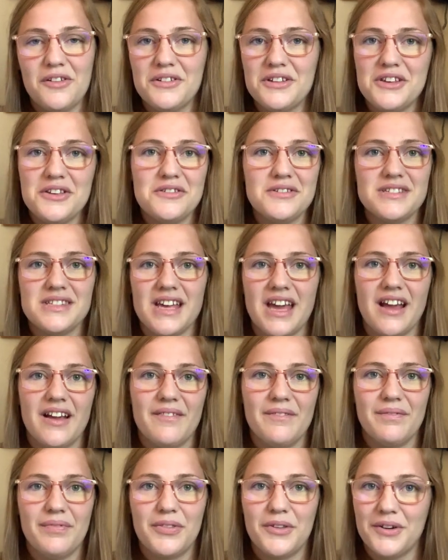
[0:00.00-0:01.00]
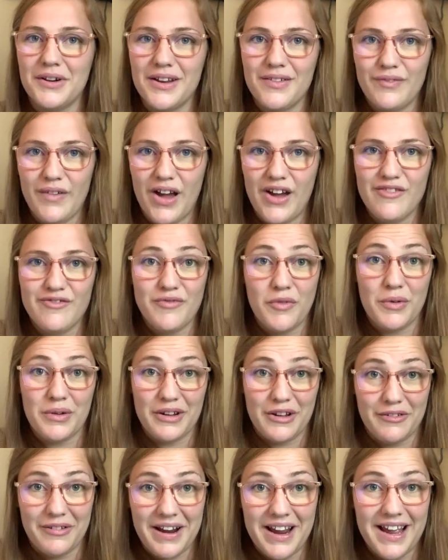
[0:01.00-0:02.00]
only use like 35, 40
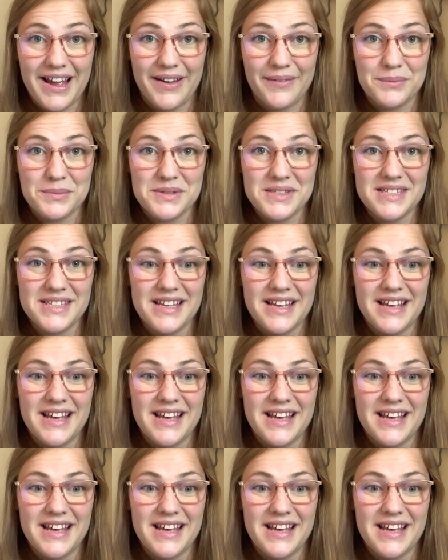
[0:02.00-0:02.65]
grams.